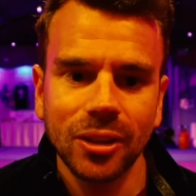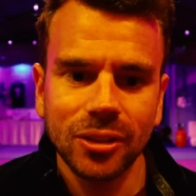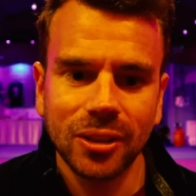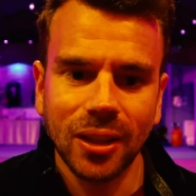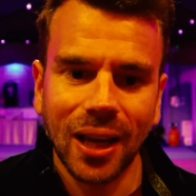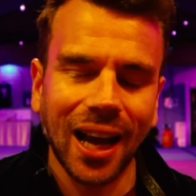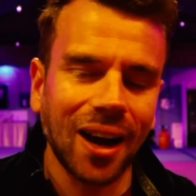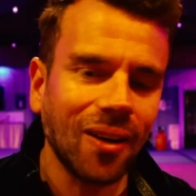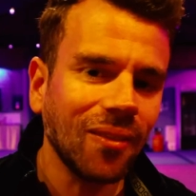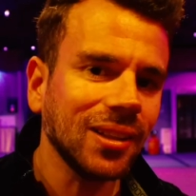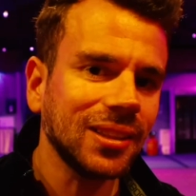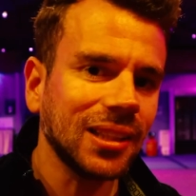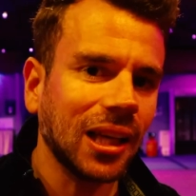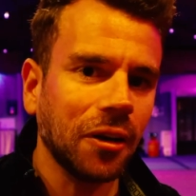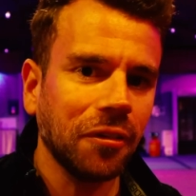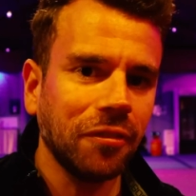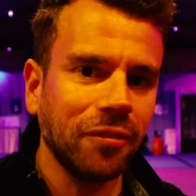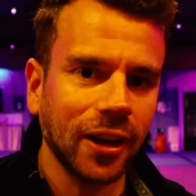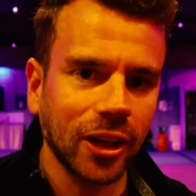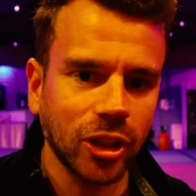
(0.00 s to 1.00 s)
So how does that
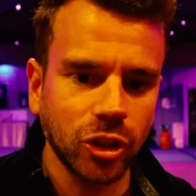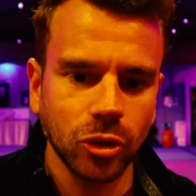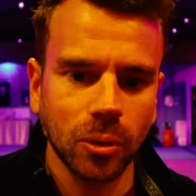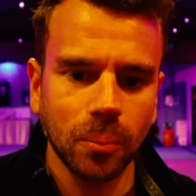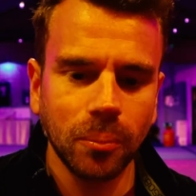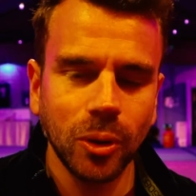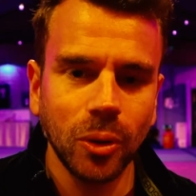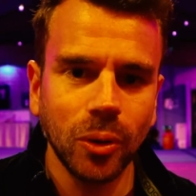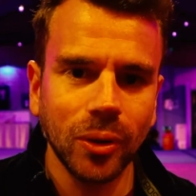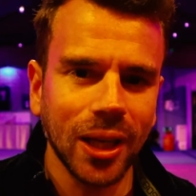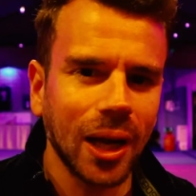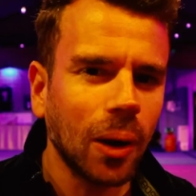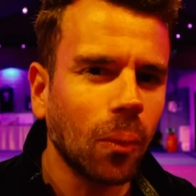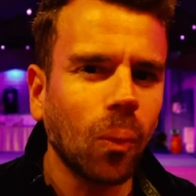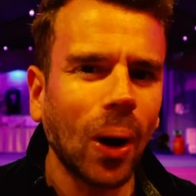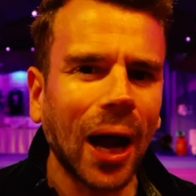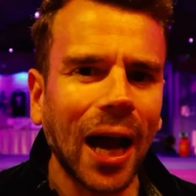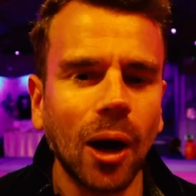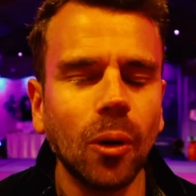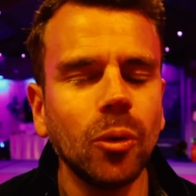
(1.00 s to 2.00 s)
affect your mood,
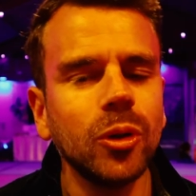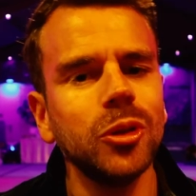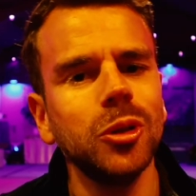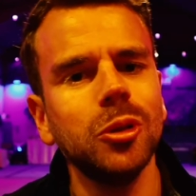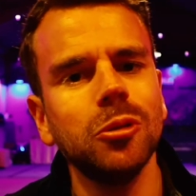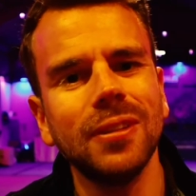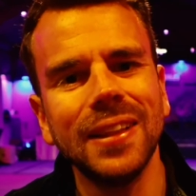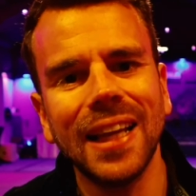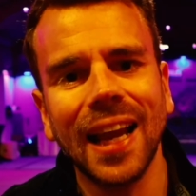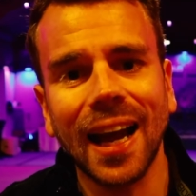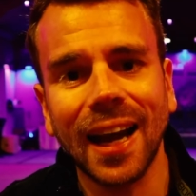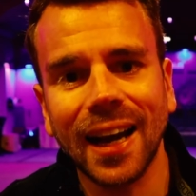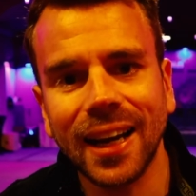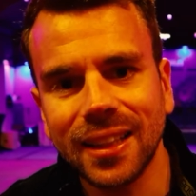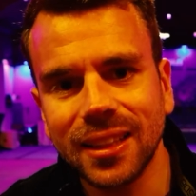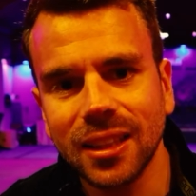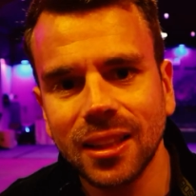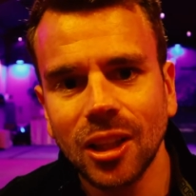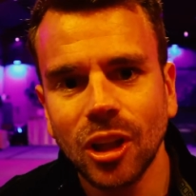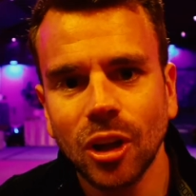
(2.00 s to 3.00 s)
and how do you
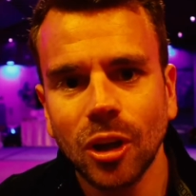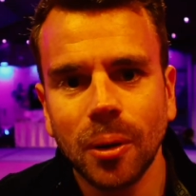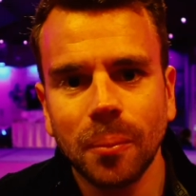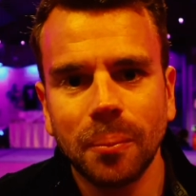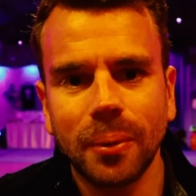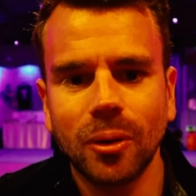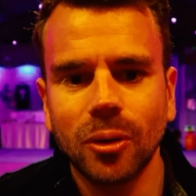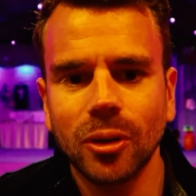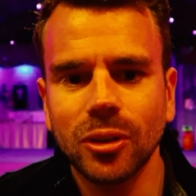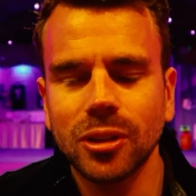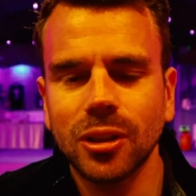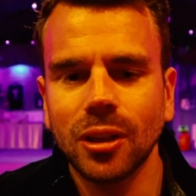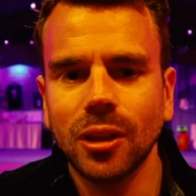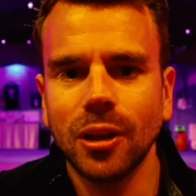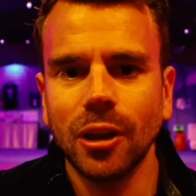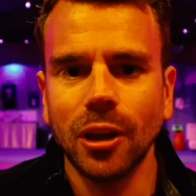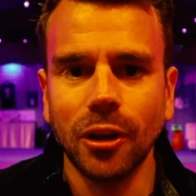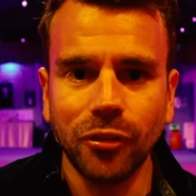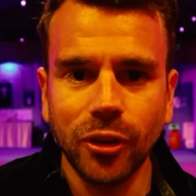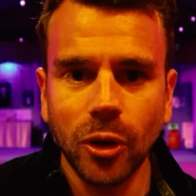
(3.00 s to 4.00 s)
react? Because
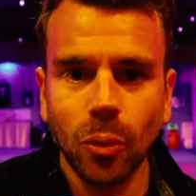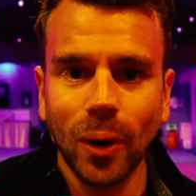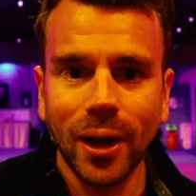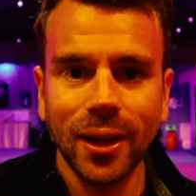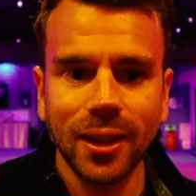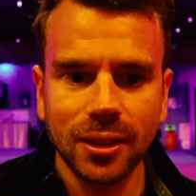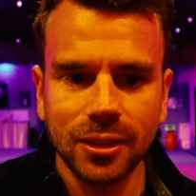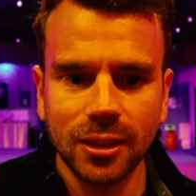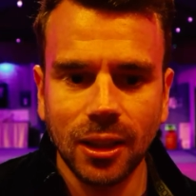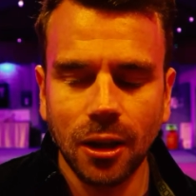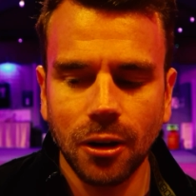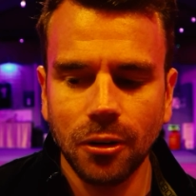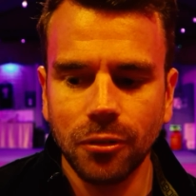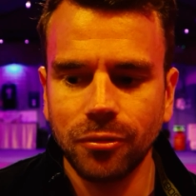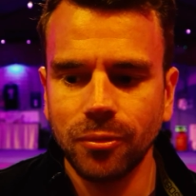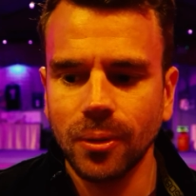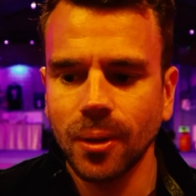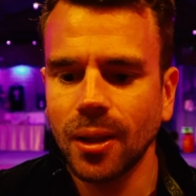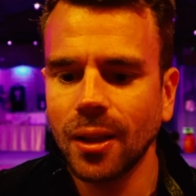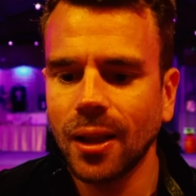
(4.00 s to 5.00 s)
if you weigh
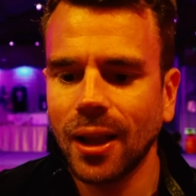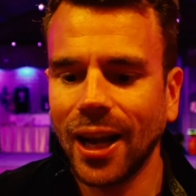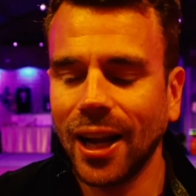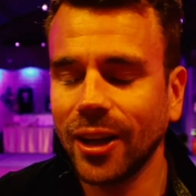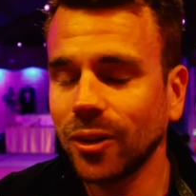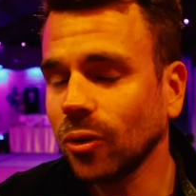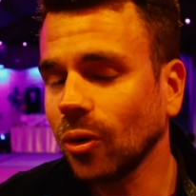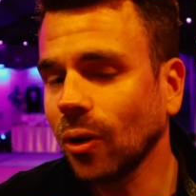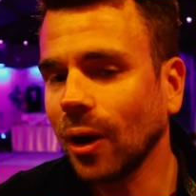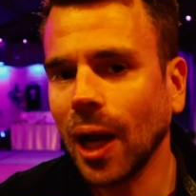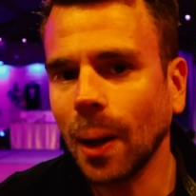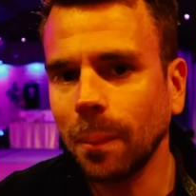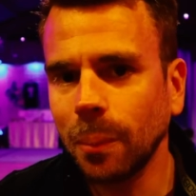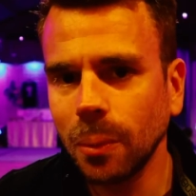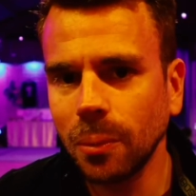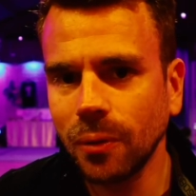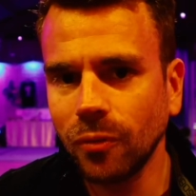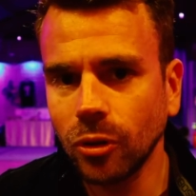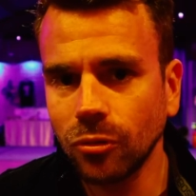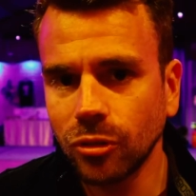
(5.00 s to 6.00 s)
yourself and you're not
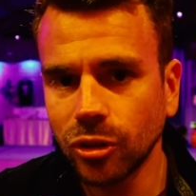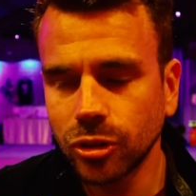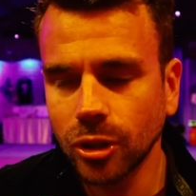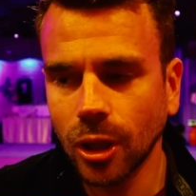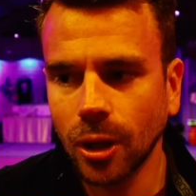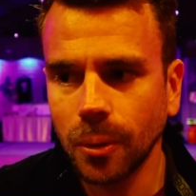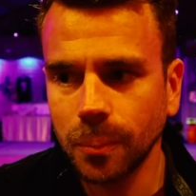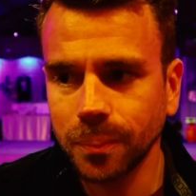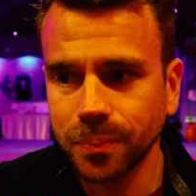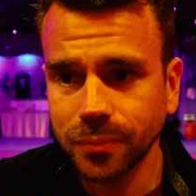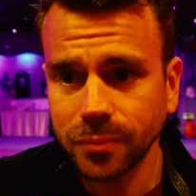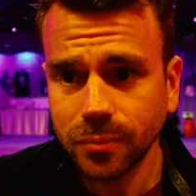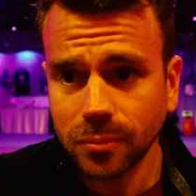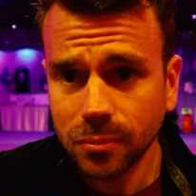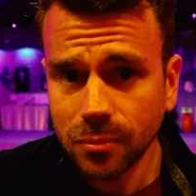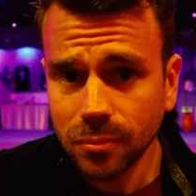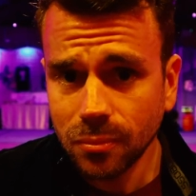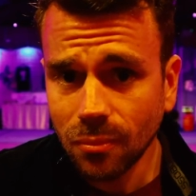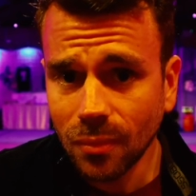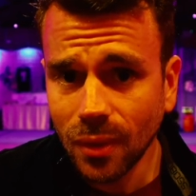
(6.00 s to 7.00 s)
happy with your result,
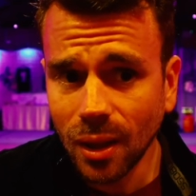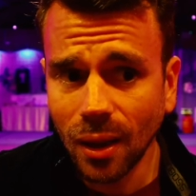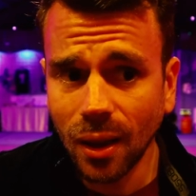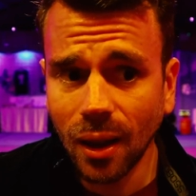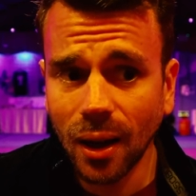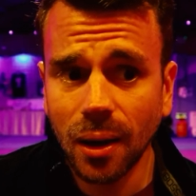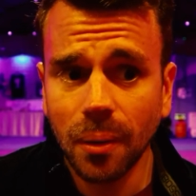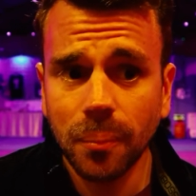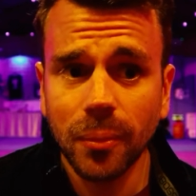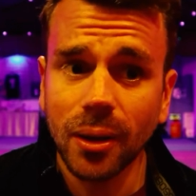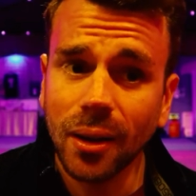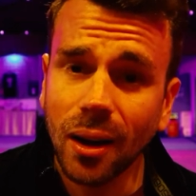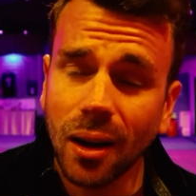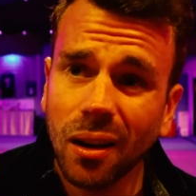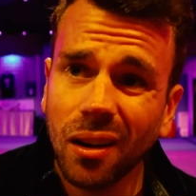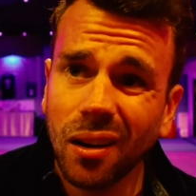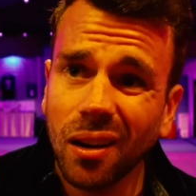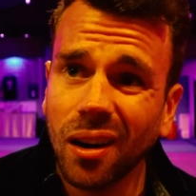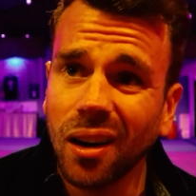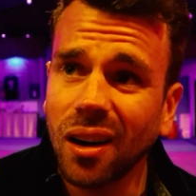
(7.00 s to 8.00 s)
you're like,
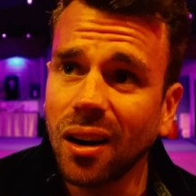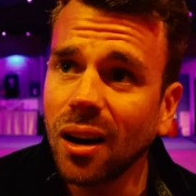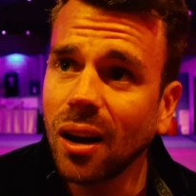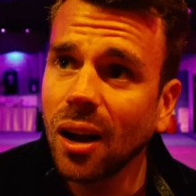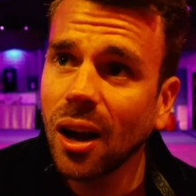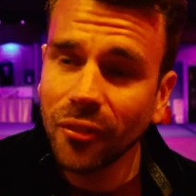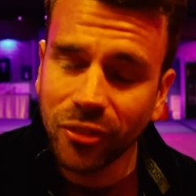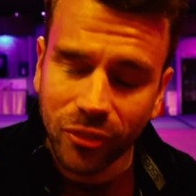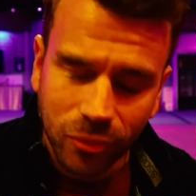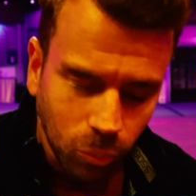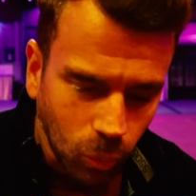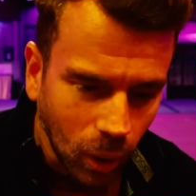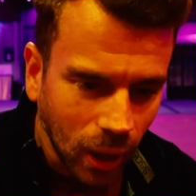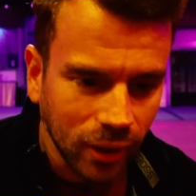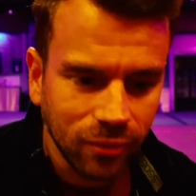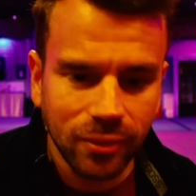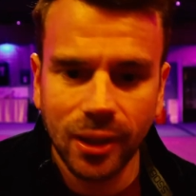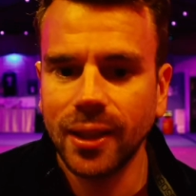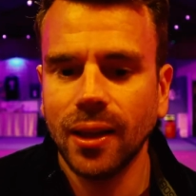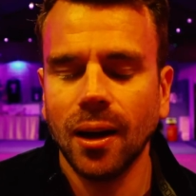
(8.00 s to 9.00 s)
oh,
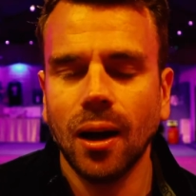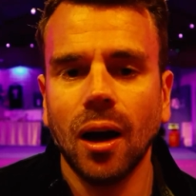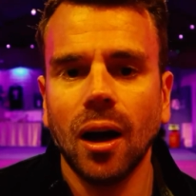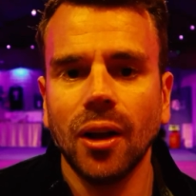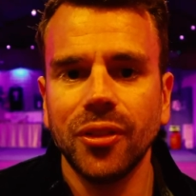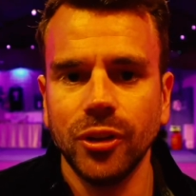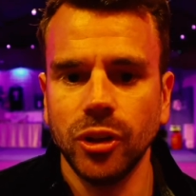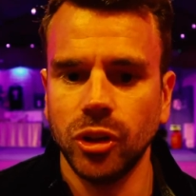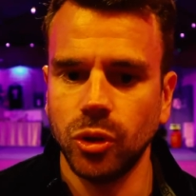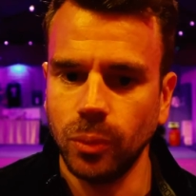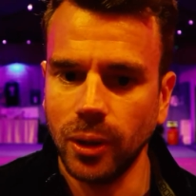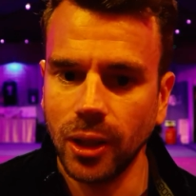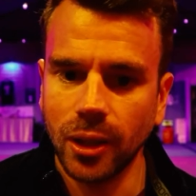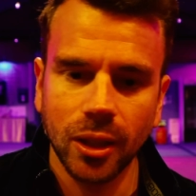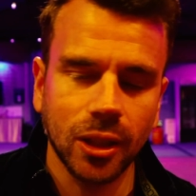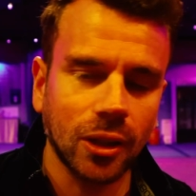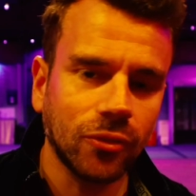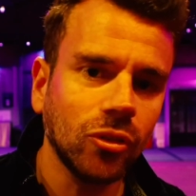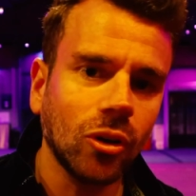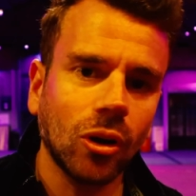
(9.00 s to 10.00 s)
worked really hard this
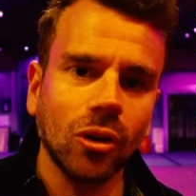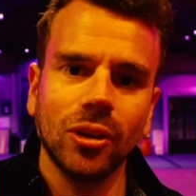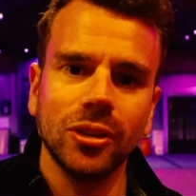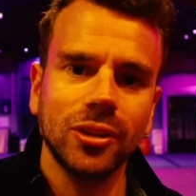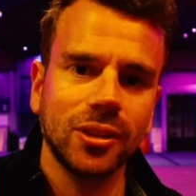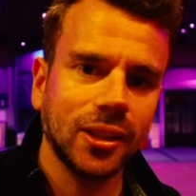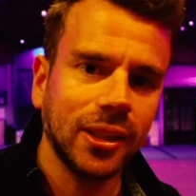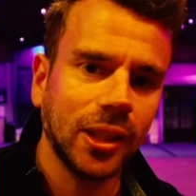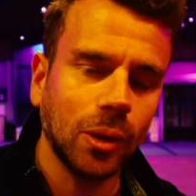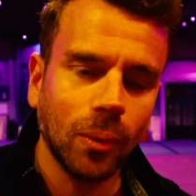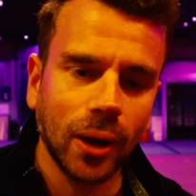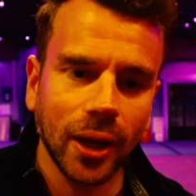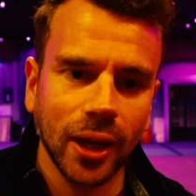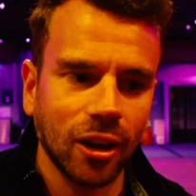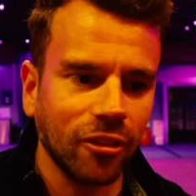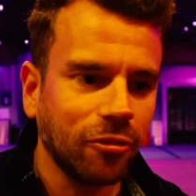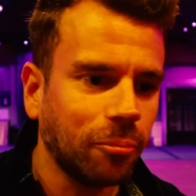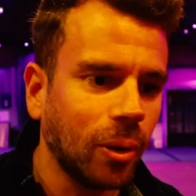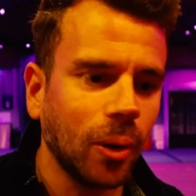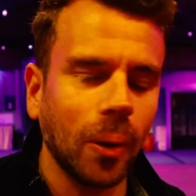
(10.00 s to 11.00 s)
week and I've not lost any weight.
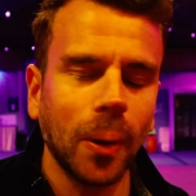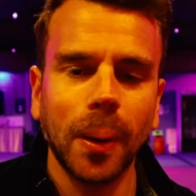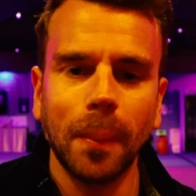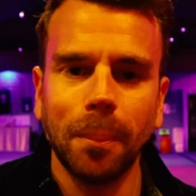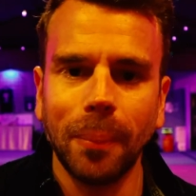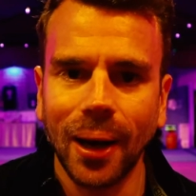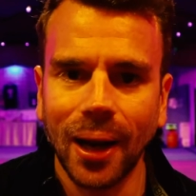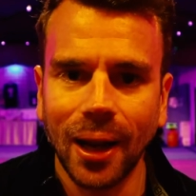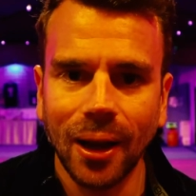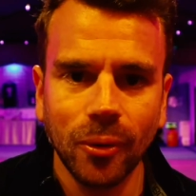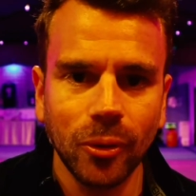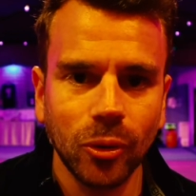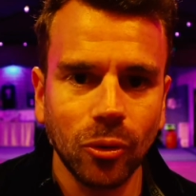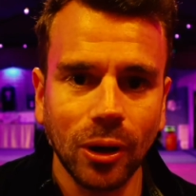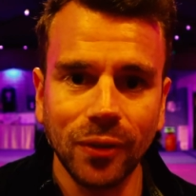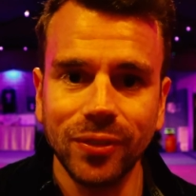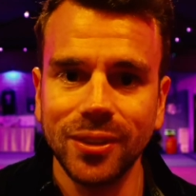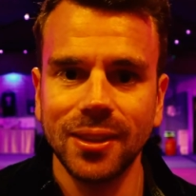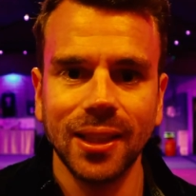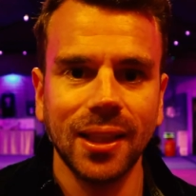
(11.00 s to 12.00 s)
I've put on a pound
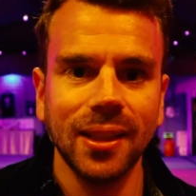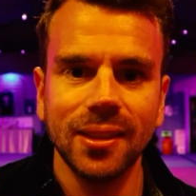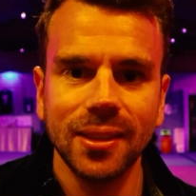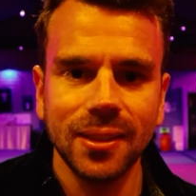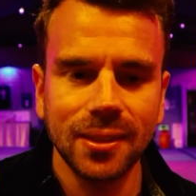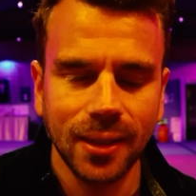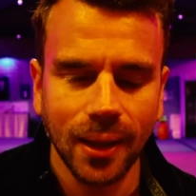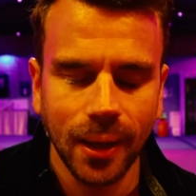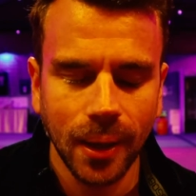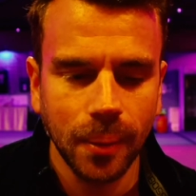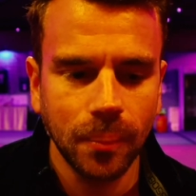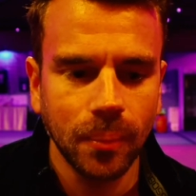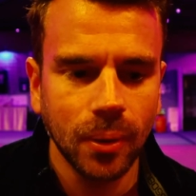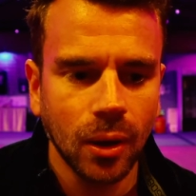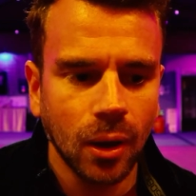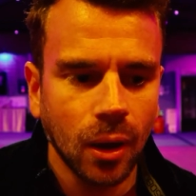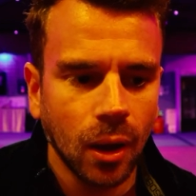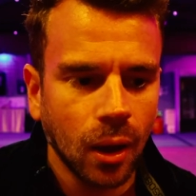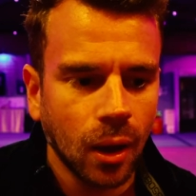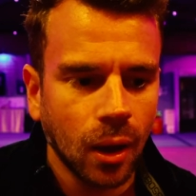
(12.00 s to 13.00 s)
or I've stayed the same.